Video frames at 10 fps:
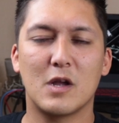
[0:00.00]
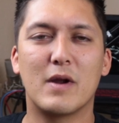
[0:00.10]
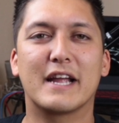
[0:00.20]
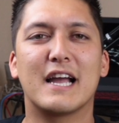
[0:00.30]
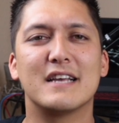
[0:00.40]

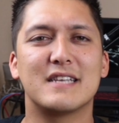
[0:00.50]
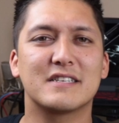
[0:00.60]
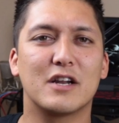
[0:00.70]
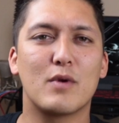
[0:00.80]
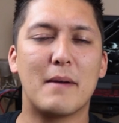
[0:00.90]
All right, guys,
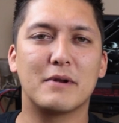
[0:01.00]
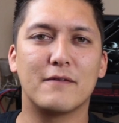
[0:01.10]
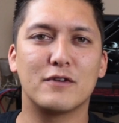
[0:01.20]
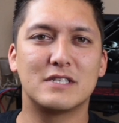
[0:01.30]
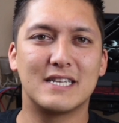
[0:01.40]
that's going to wrap it
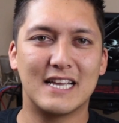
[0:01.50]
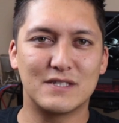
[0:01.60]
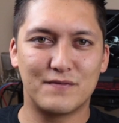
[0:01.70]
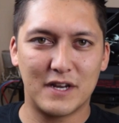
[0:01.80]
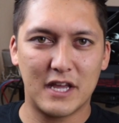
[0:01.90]
up for
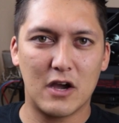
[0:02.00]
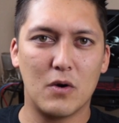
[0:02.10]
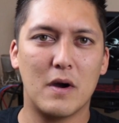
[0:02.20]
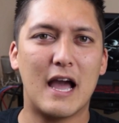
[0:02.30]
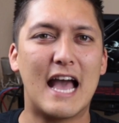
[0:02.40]
today's
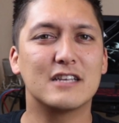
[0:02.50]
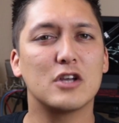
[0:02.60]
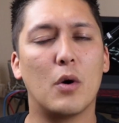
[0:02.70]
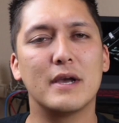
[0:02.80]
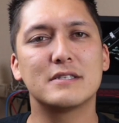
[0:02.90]
video.
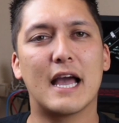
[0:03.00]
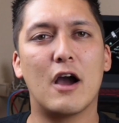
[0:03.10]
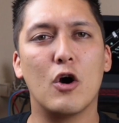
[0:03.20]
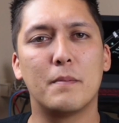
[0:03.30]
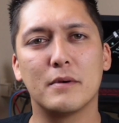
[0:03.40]
As always, I
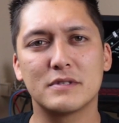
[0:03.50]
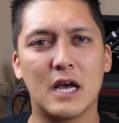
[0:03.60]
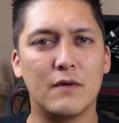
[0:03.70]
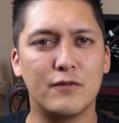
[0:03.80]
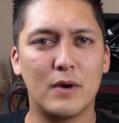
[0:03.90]
hope it
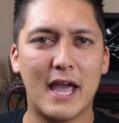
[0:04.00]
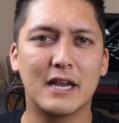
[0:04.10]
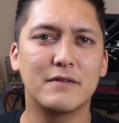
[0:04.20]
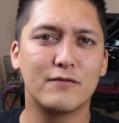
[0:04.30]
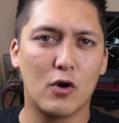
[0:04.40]
was helpful
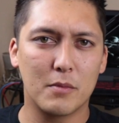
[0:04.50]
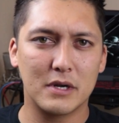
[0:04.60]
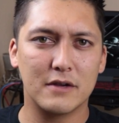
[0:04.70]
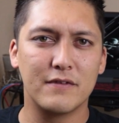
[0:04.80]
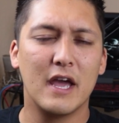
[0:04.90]
and
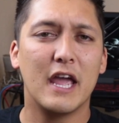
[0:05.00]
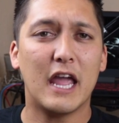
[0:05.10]
informative.